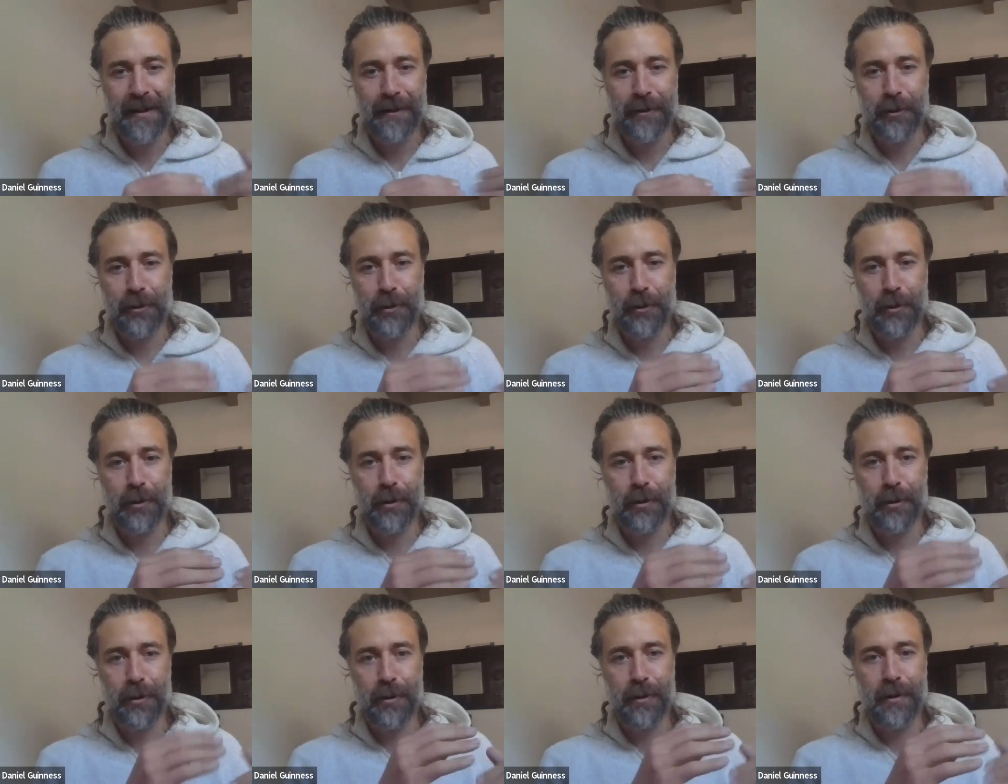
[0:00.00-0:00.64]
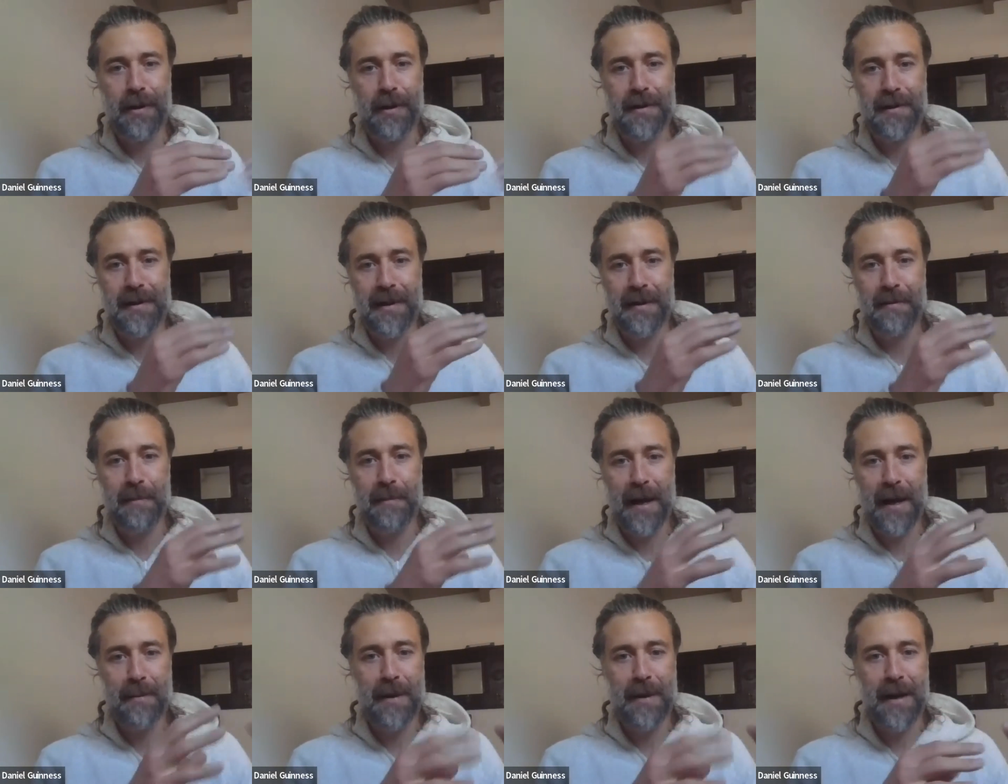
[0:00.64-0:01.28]
yeah. is there
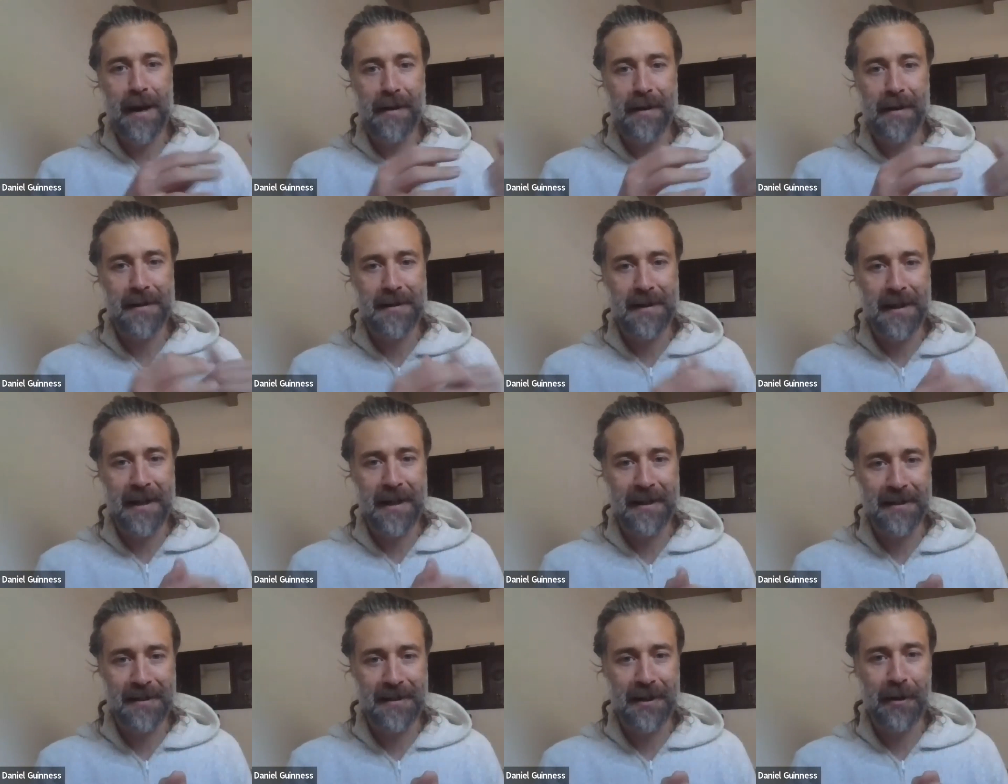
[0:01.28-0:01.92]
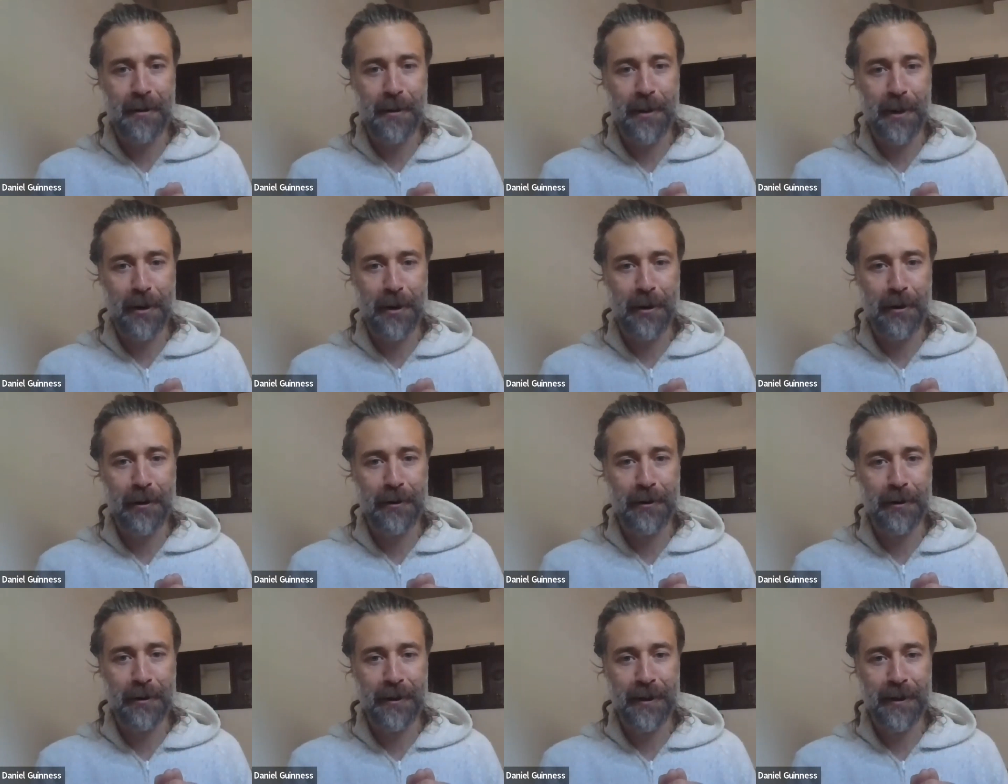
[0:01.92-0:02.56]
maybe other things going
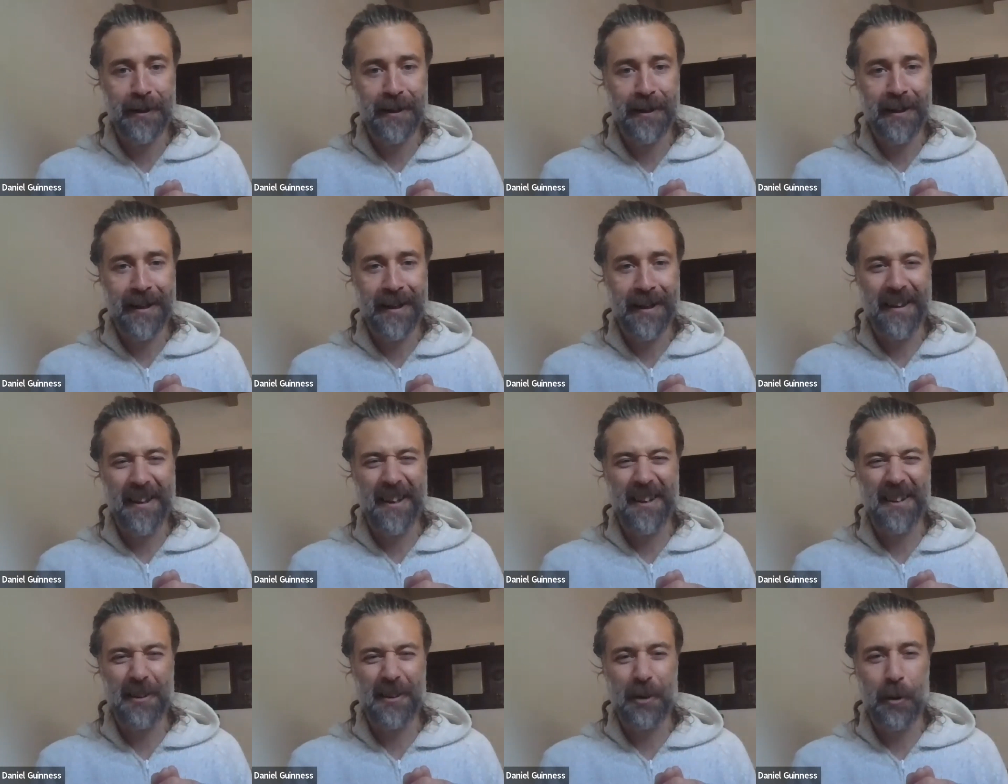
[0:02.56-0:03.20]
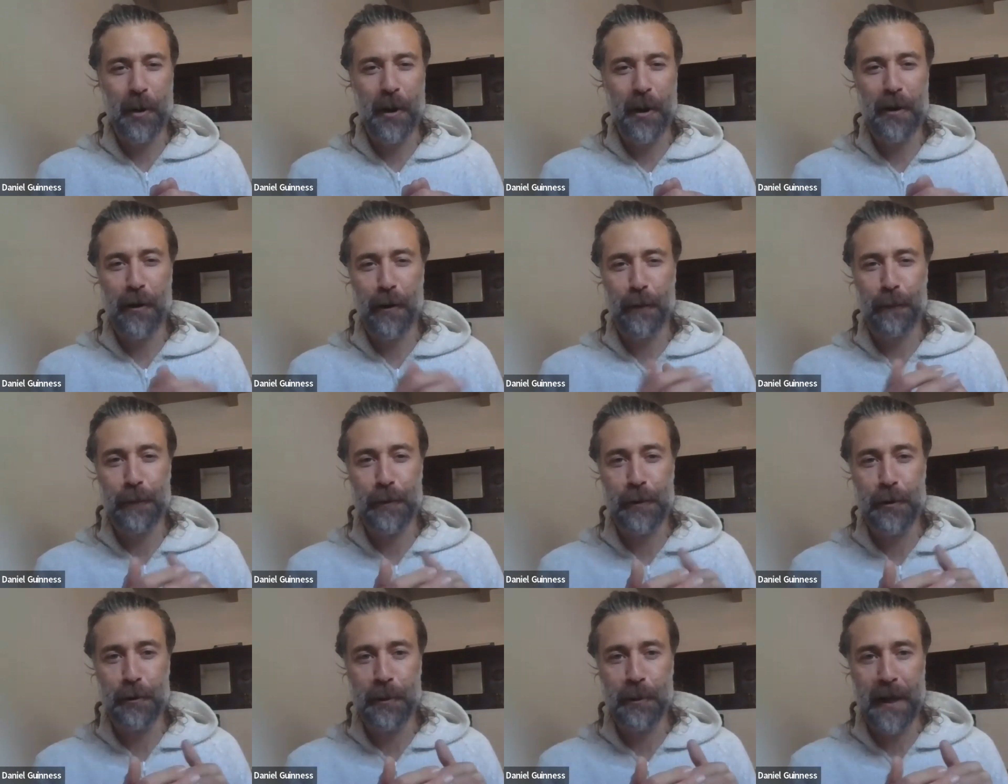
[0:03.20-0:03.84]
on. And then quite
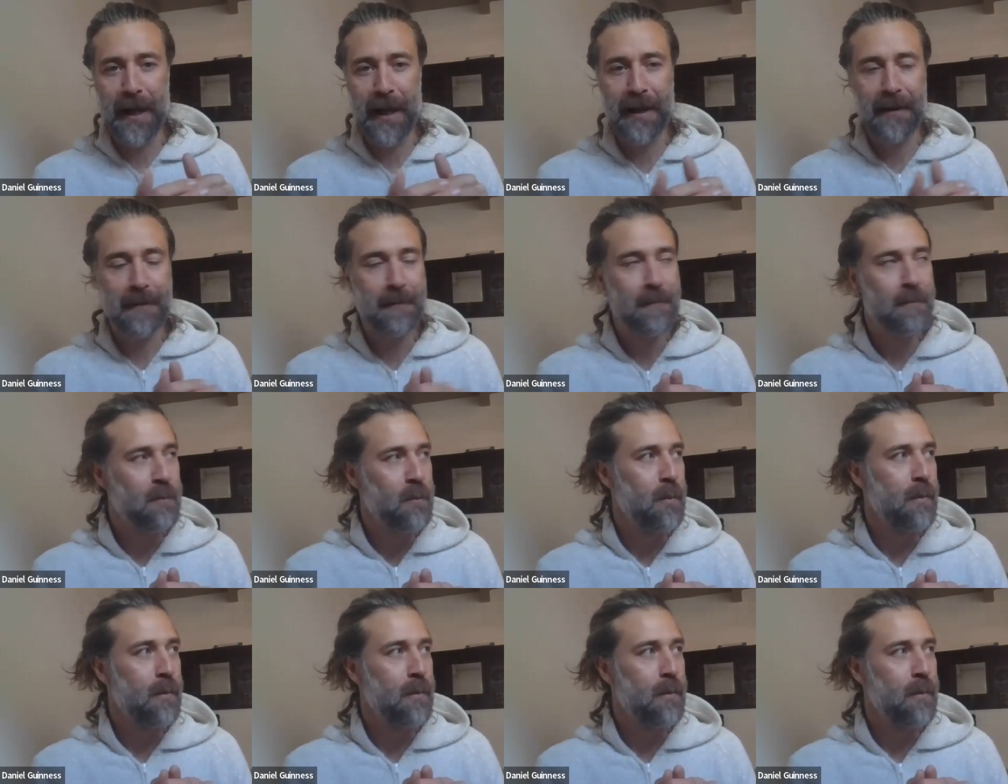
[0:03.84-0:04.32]
often you'll get